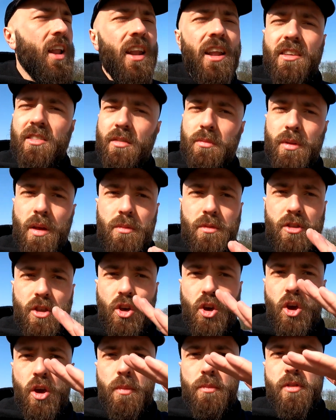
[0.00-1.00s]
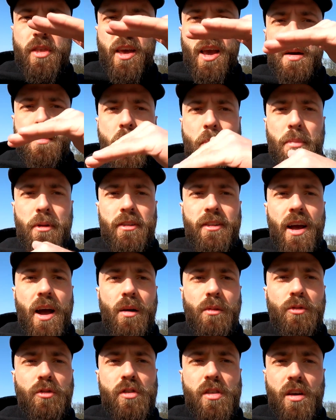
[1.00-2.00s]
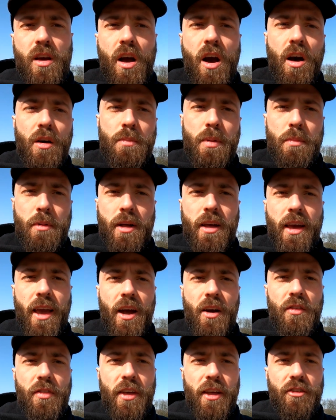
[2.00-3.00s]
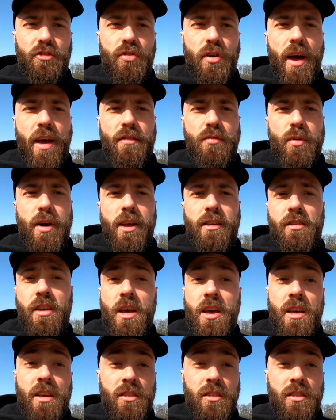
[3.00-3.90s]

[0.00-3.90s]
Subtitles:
Like sometimes the curbs, they come up and down so that people can get on their driveways.